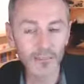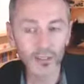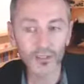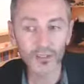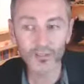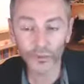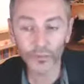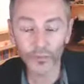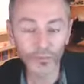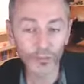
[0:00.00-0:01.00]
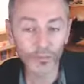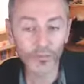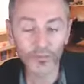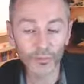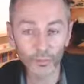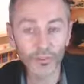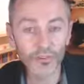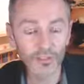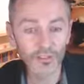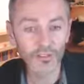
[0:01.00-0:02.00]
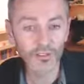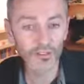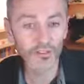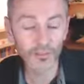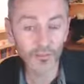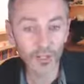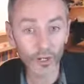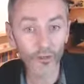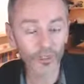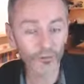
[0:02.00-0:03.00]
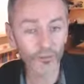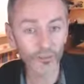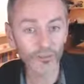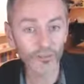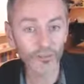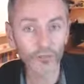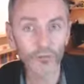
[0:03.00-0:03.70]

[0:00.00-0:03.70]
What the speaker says: because they're almost wanting to do, they know that's what they want to do.